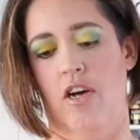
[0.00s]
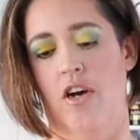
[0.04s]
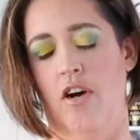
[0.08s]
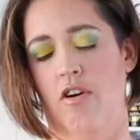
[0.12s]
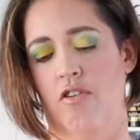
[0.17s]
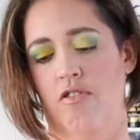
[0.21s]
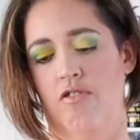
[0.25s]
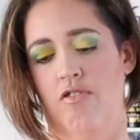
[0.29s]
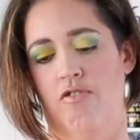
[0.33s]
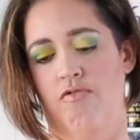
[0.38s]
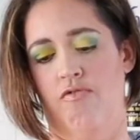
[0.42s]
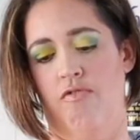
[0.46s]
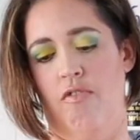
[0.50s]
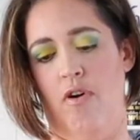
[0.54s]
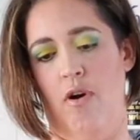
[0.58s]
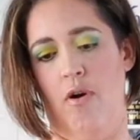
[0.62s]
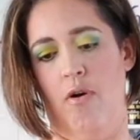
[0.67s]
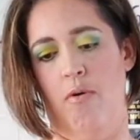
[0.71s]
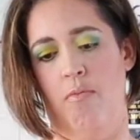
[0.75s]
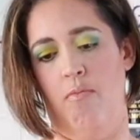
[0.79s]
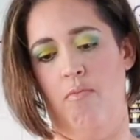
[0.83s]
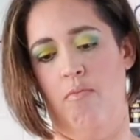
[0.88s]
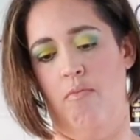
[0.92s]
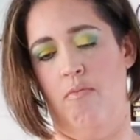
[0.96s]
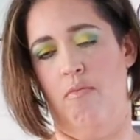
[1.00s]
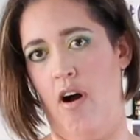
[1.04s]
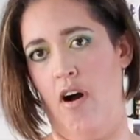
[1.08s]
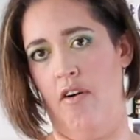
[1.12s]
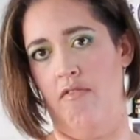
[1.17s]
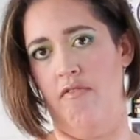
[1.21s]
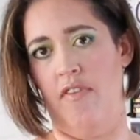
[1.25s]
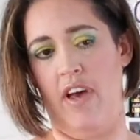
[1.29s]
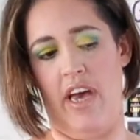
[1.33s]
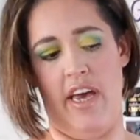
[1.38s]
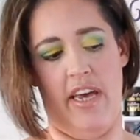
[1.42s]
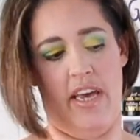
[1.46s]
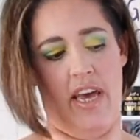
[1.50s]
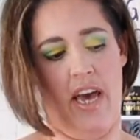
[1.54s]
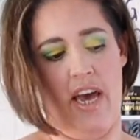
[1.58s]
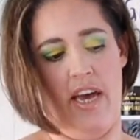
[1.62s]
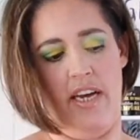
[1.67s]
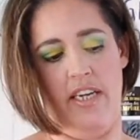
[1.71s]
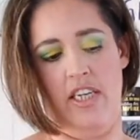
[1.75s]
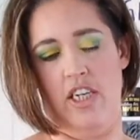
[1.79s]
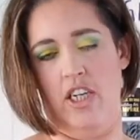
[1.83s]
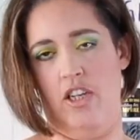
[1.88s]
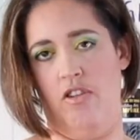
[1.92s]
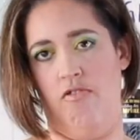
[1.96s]
goes from on
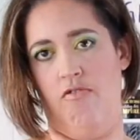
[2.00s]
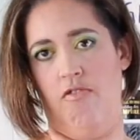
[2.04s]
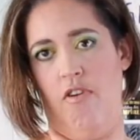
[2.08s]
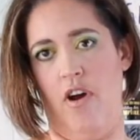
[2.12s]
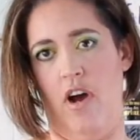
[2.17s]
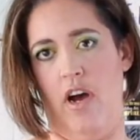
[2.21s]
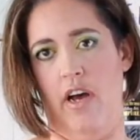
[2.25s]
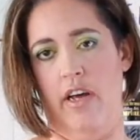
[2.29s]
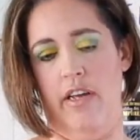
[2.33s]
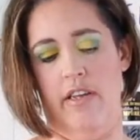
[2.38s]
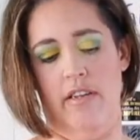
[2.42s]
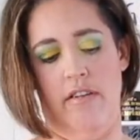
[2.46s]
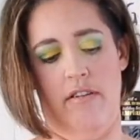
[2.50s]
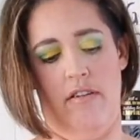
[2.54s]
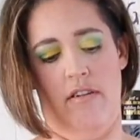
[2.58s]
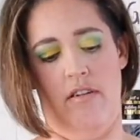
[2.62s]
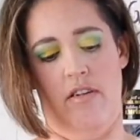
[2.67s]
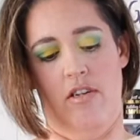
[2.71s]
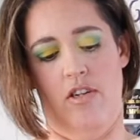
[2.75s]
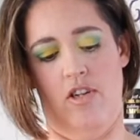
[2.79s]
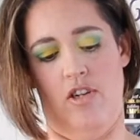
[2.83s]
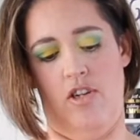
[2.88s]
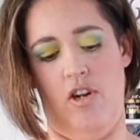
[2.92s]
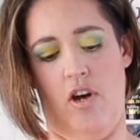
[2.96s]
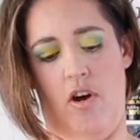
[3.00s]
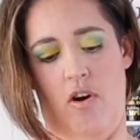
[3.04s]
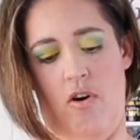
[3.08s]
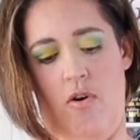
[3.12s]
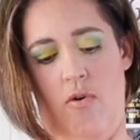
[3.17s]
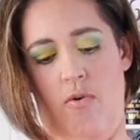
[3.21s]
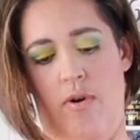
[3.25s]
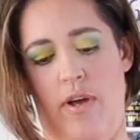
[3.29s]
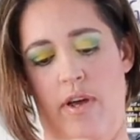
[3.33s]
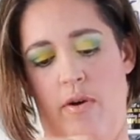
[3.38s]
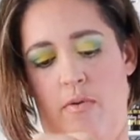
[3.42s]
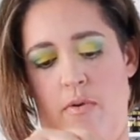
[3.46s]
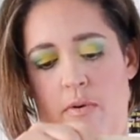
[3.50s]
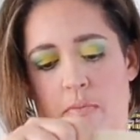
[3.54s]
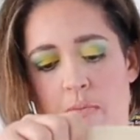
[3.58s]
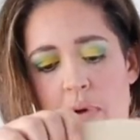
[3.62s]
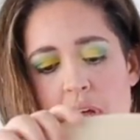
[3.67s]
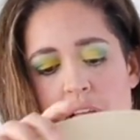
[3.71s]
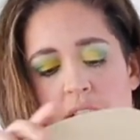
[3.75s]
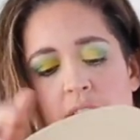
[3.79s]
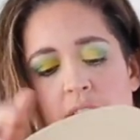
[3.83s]
vacay to the front. So it would be